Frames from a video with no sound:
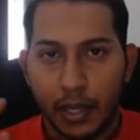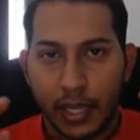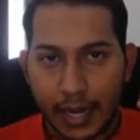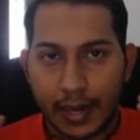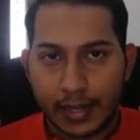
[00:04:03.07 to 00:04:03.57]

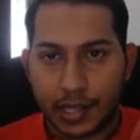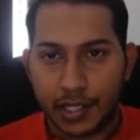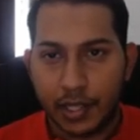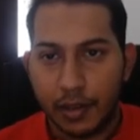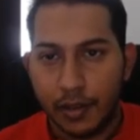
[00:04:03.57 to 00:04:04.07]

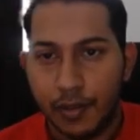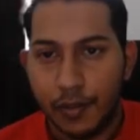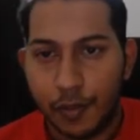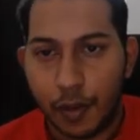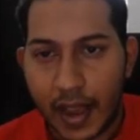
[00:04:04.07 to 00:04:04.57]
intersection
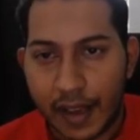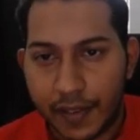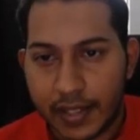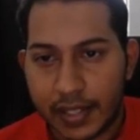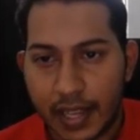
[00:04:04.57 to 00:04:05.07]
for
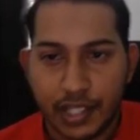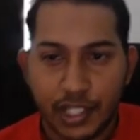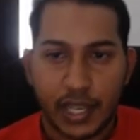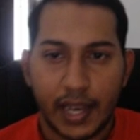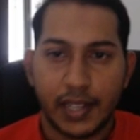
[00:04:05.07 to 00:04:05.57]
fx and
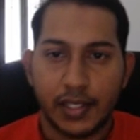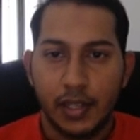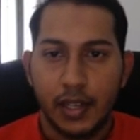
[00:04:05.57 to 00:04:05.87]
gx,